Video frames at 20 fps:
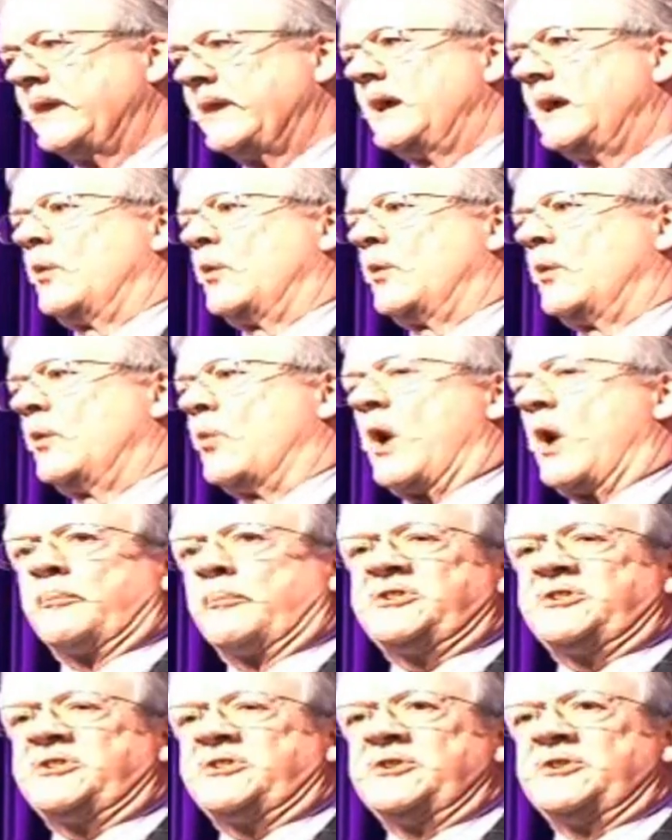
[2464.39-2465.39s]
while
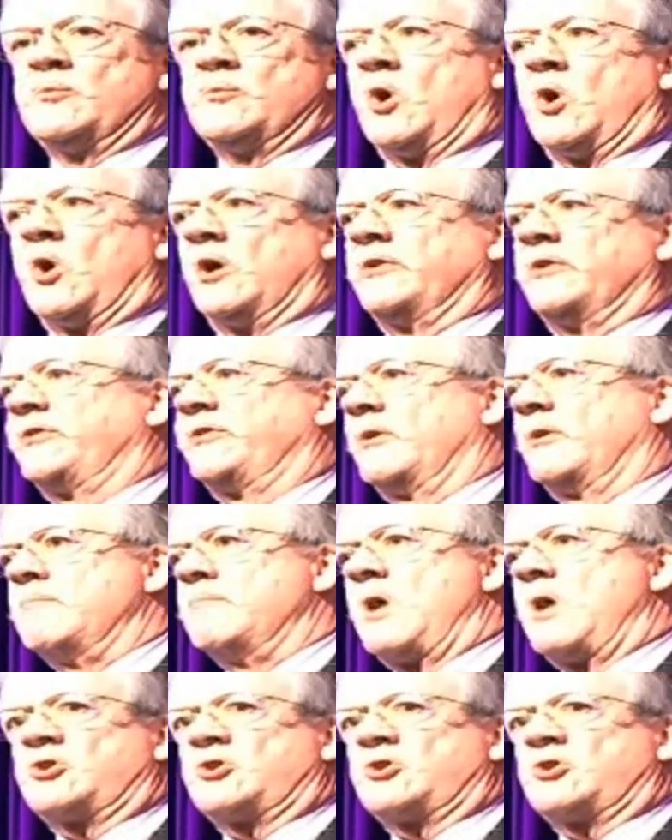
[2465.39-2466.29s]
Britain was marching